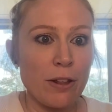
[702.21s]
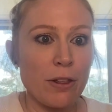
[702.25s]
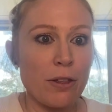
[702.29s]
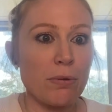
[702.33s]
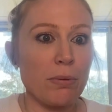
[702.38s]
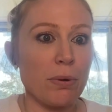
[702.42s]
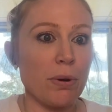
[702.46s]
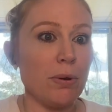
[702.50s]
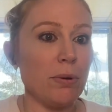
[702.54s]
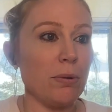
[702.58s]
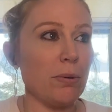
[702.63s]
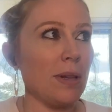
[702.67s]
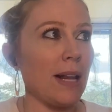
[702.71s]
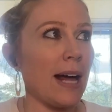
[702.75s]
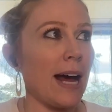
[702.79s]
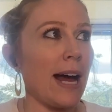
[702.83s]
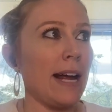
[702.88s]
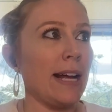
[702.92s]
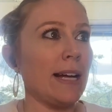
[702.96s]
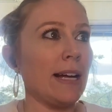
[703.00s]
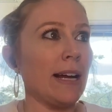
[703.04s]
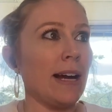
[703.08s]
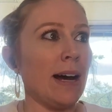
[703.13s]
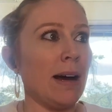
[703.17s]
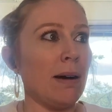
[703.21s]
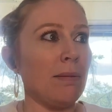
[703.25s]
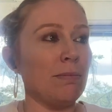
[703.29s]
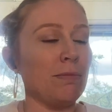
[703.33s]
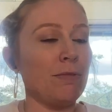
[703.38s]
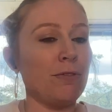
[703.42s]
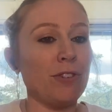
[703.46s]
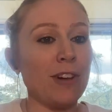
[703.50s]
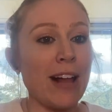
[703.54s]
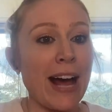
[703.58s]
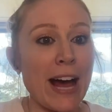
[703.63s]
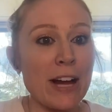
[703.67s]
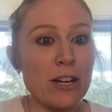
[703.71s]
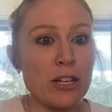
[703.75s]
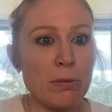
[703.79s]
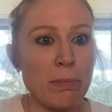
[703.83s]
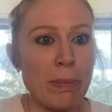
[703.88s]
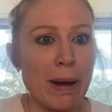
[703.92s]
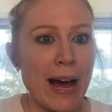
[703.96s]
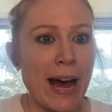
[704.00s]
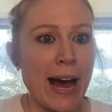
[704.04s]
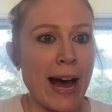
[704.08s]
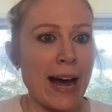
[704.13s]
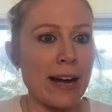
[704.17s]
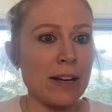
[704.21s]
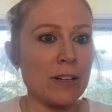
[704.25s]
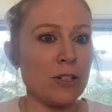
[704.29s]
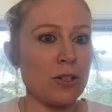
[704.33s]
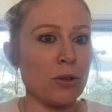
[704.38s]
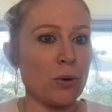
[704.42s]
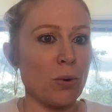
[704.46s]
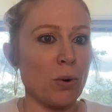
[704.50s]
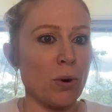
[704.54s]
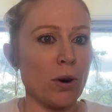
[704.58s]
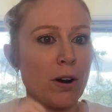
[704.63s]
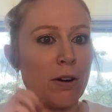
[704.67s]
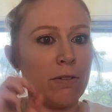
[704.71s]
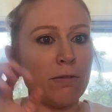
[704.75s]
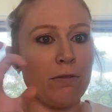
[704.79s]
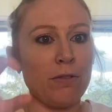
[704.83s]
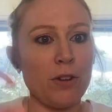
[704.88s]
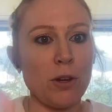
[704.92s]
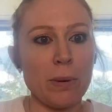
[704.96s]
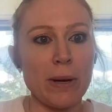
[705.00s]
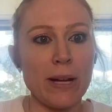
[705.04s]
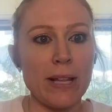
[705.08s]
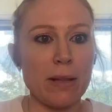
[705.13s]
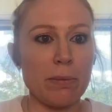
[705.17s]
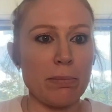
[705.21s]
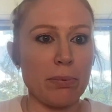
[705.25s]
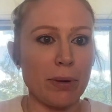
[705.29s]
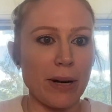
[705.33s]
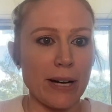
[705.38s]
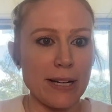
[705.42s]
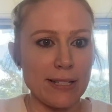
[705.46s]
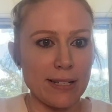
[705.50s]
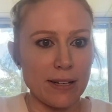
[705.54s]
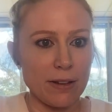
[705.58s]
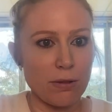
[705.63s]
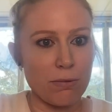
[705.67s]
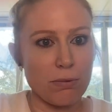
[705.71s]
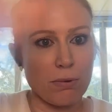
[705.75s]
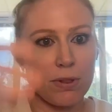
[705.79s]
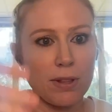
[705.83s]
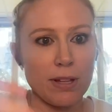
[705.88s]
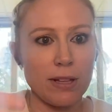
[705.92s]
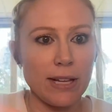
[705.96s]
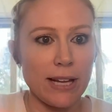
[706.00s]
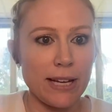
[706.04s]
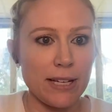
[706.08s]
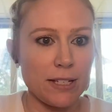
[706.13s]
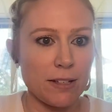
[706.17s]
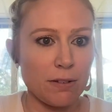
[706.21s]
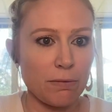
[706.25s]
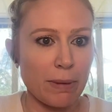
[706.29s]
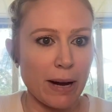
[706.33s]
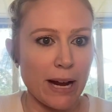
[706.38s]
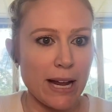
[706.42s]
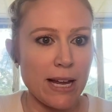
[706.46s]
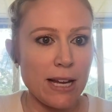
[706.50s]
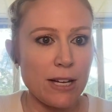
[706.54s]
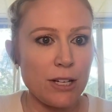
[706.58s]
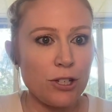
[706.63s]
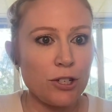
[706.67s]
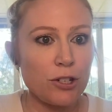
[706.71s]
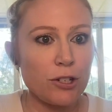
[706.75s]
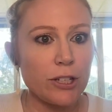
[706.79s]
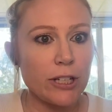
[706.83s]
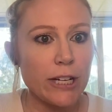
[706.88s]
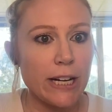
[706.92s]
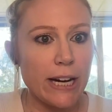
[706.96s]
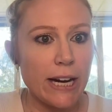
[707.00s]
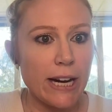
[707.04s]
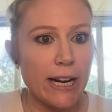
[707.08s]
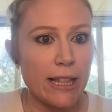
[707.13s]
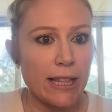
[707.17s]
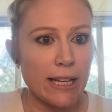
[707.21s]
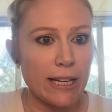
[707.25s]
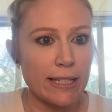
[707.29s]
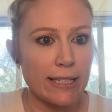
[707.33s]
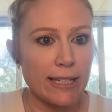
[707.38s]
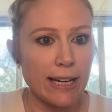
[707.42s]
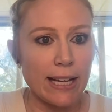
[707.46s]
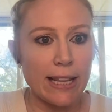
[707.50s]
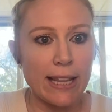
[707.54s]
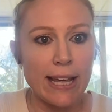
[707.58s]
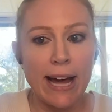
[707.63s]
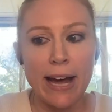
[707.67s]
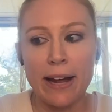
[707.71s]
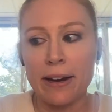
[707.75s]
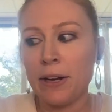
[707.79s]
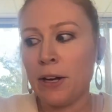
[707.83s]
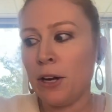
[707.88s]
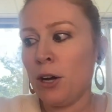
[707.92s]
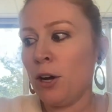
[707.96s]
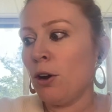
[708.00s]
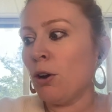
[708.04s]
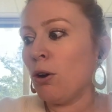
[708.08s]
through like flashbacks or viewing the present through the lens of my history, things like that.